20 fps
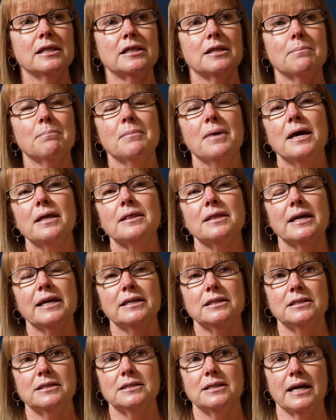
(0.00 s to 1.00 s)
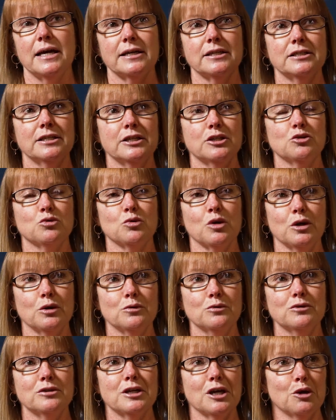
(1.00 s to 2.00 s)
The methane detecting
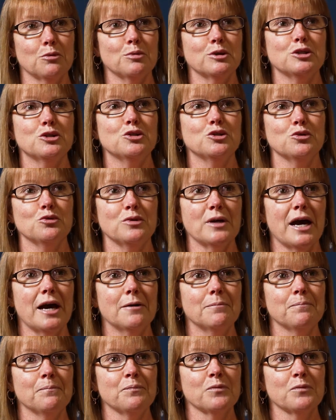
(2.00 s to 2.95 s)
drones help us do that.